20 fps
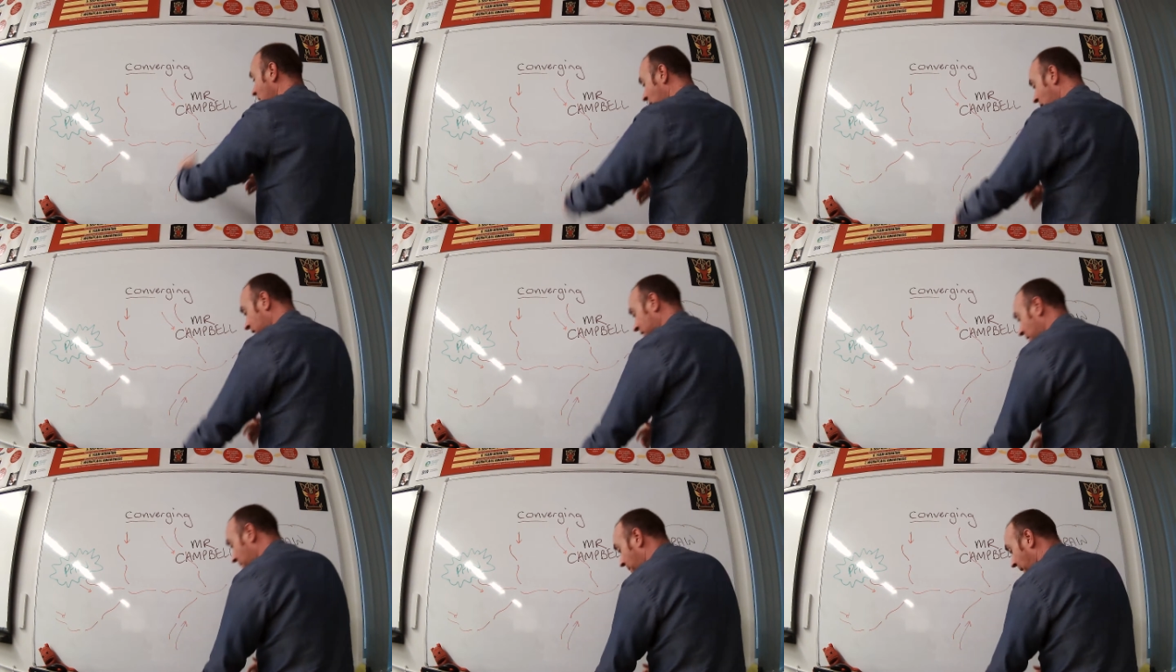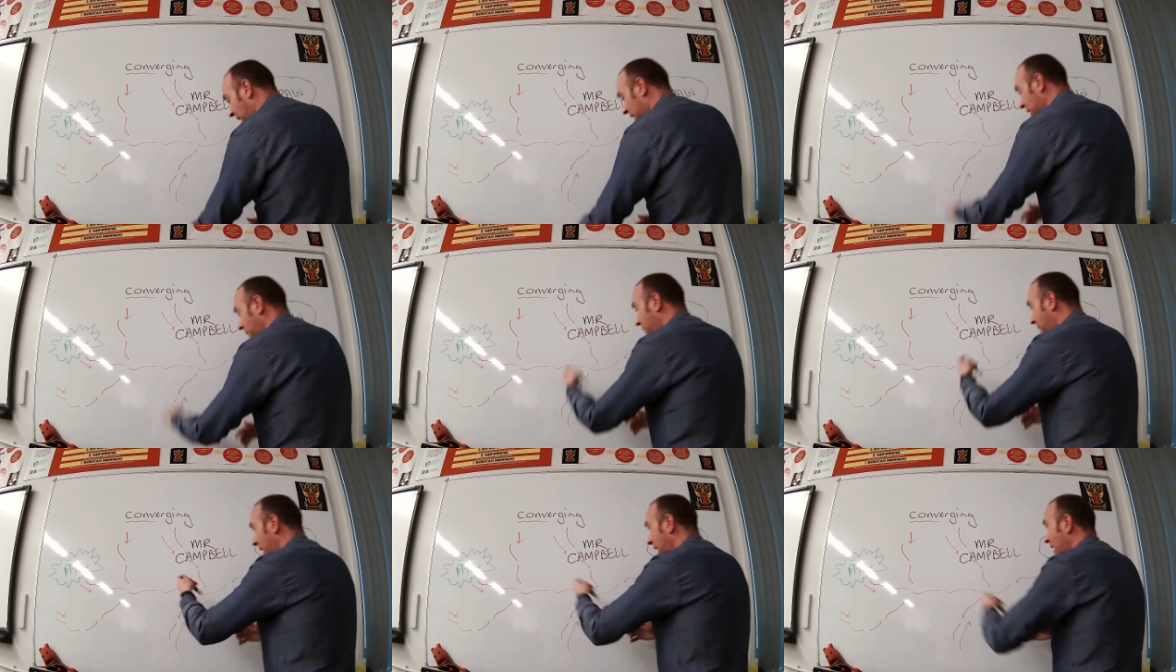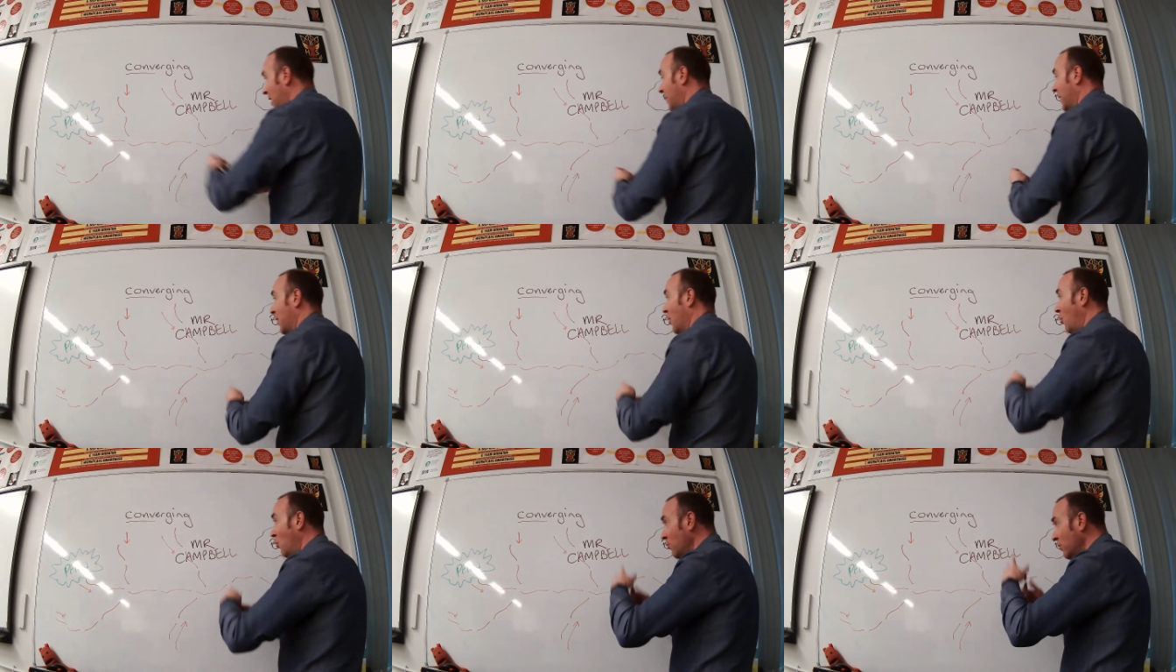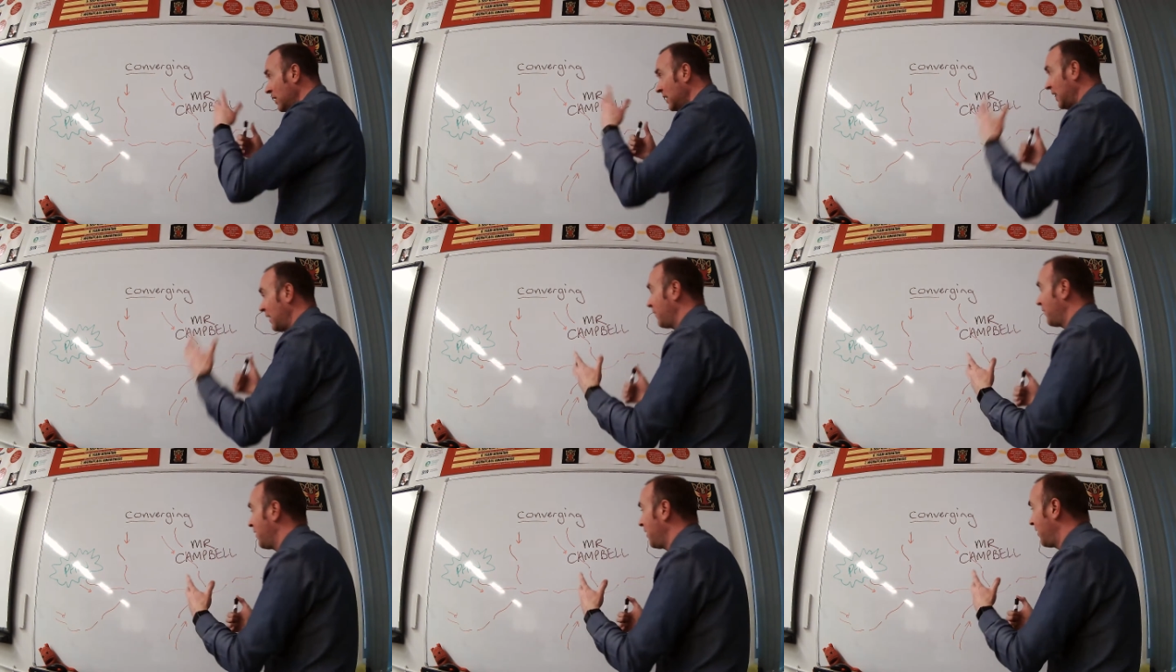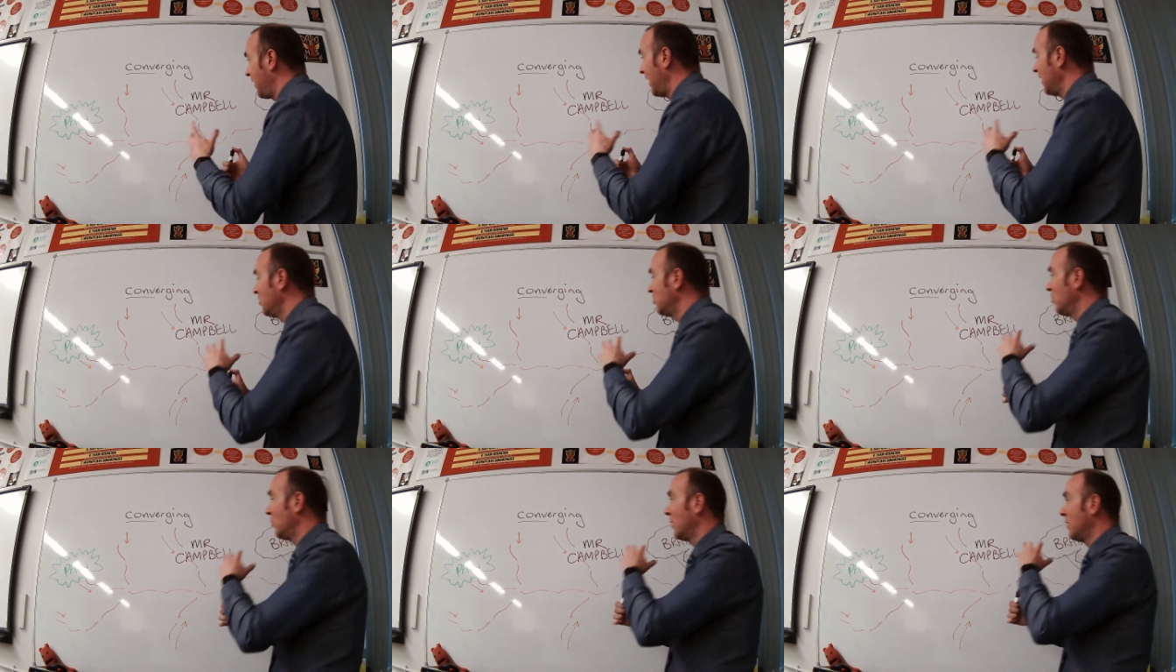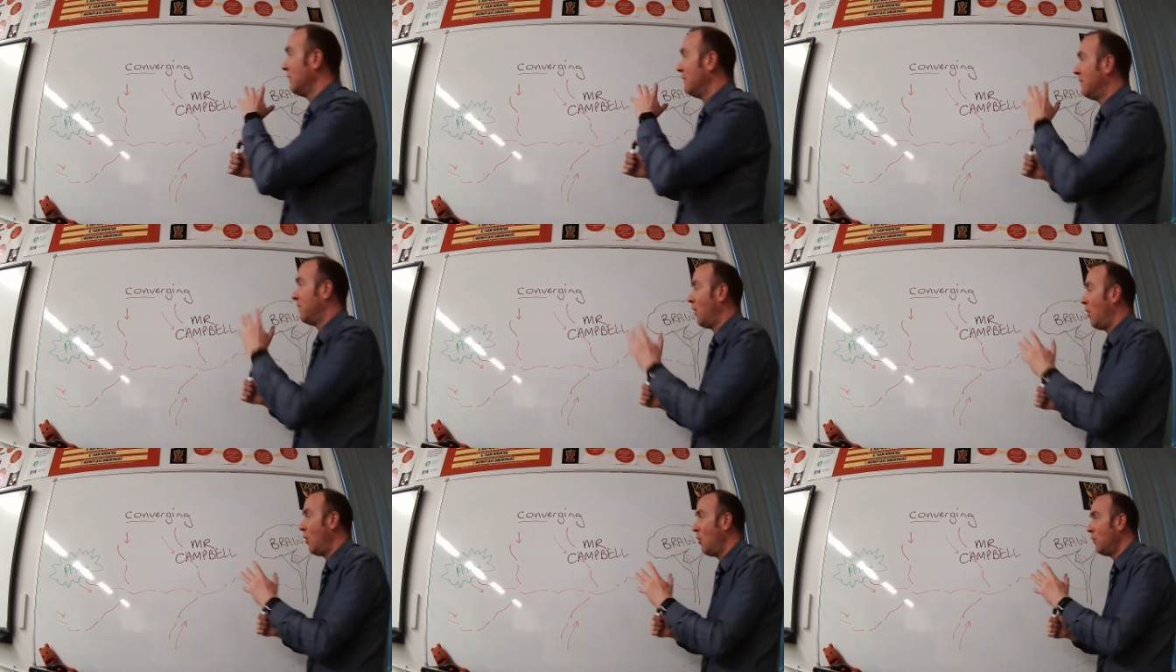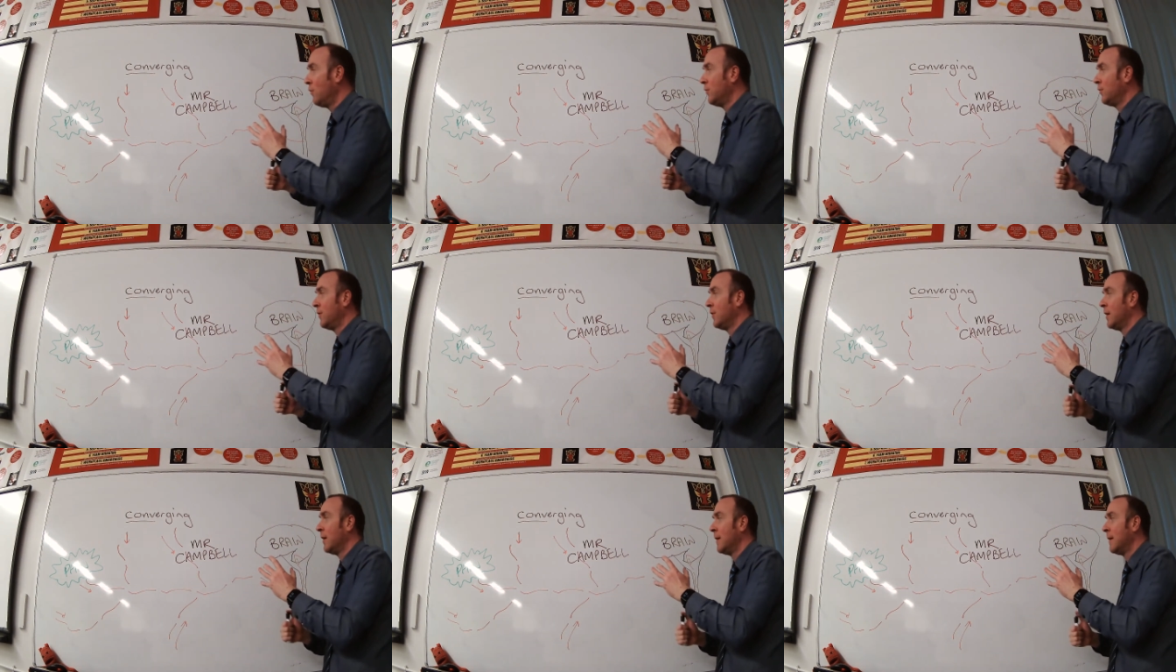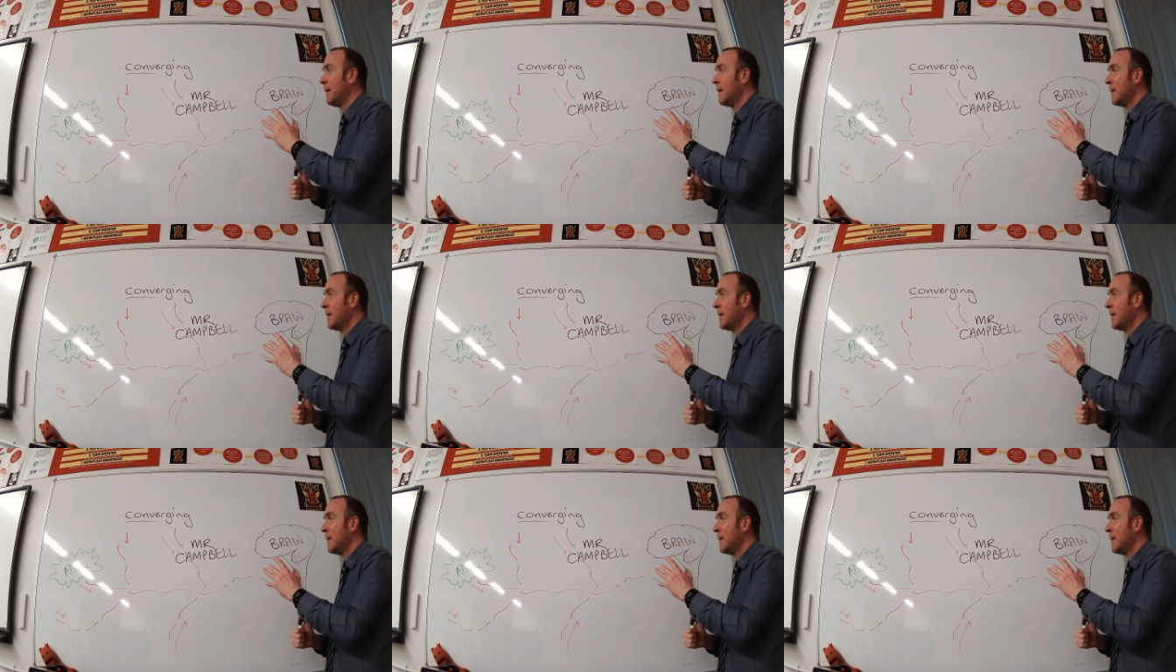to pick the pen up and all the different things that were involved